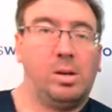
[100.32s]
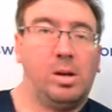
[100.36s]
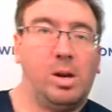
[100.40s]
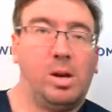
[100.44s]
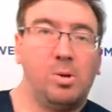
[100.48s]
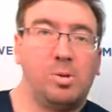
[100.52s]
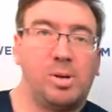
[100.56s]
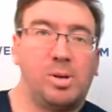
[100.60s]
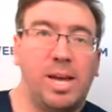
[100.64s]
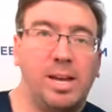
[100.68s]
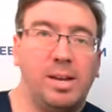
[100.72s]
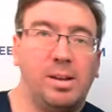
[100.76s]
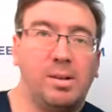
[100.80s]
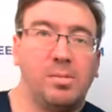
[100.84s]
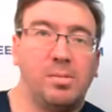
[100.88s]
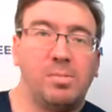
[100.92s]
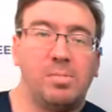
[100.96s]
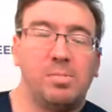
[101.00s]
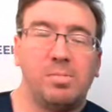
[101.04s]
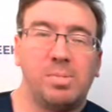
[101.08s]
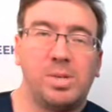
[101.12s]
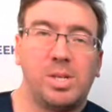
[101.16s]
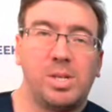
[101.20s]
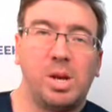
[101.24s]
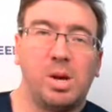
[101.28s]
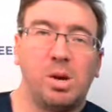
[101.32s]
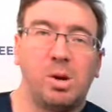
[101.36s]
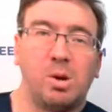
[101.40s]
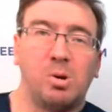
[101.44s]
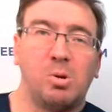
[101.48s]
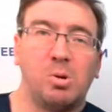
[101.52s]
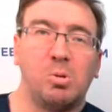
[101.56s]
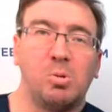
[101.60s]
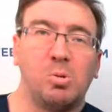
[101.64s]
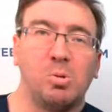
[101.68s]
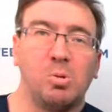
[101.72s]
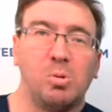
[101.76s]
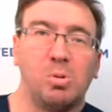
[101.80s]
Okay,
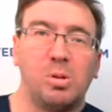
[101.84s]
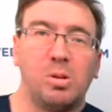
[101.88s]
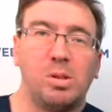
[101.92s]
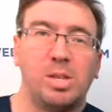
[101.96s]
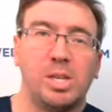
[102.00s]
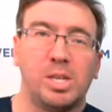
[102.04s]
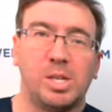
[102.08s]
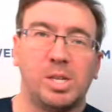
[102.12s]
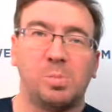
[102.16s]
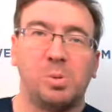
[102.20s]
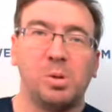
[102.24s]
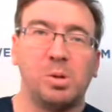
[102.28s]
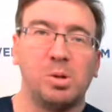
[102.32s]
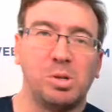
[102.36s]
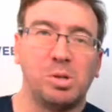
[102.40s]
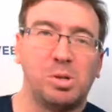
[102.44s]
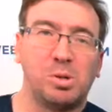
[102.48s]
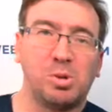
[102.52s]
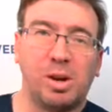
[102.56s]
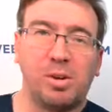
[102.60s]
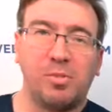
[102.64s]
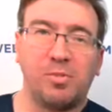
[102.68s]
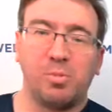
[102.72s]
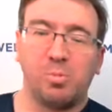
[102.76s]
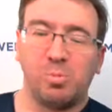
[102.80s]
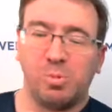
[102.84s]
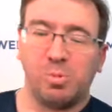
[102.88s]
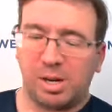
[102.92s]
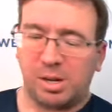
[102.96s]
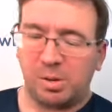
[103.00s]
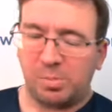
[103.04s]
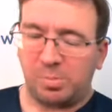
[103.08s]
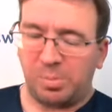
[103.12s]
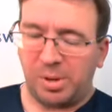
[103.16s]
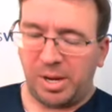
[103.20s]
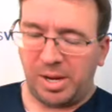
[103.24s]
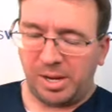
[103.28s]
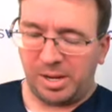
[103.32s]
so this pulled straight from
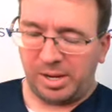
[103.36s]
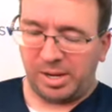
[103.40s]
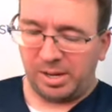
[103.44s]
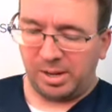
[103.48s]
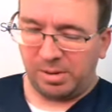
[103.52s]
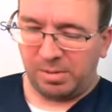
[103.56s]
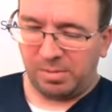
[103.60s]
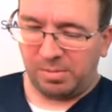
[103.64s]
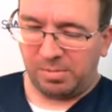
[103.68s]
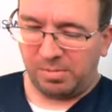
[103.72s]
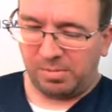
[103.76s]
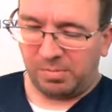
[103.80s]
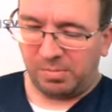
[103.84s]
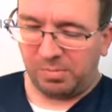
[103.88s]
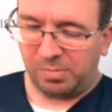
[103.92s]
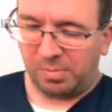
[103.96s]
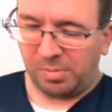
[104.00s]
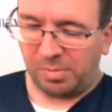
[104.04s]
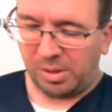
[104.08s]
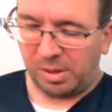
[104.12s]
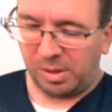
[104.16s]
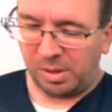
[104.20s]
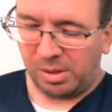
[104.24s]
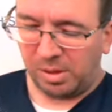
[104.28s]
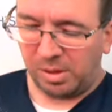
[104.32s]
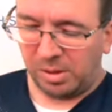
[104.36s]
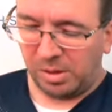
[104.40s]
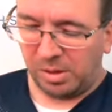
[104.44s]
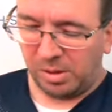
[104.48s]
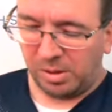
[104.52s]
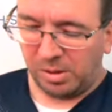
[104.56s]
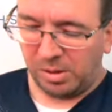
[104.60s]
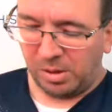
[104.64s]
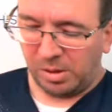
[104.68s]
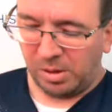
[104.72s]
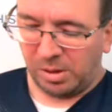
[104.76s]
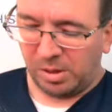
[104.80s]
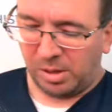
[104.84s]
Wikipedia.
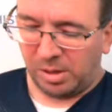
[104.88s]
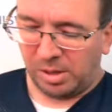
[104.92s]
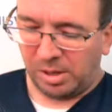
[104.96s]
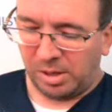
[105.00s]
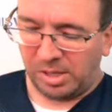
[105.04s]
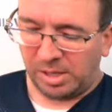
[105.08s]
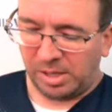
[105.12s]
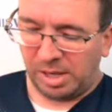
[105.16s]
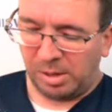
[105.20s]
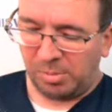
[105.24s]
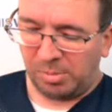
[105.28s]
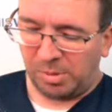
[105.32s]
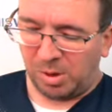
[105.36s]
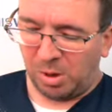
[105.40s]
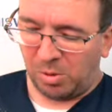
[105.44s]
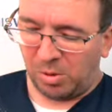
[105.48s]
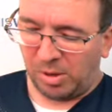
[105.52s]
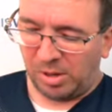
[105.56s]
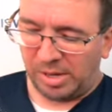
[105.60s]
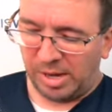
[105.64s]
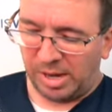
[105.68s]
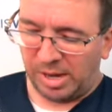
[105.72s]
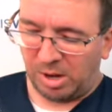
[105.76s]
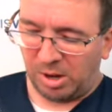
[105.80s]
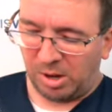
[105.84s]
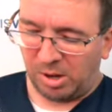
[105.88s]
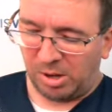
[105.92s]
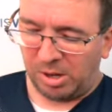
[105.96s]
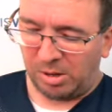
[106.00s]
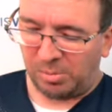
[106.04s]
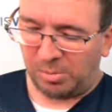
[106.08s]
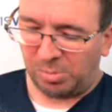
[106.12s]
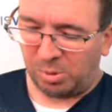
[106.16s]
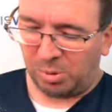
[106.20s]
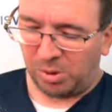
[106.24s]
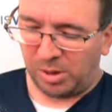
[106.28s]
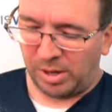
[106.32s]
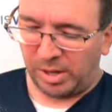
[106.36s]
Let's keep going down our
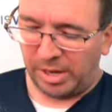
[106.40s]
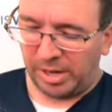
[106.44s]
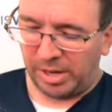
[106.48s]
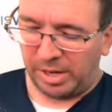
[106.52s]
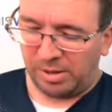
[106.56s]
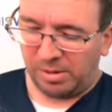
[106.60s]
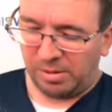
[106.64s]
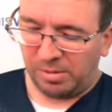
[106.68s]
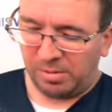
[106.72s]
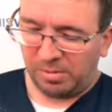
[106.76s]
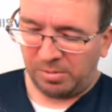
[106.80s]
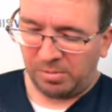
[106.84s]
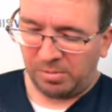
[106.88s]
hit parade.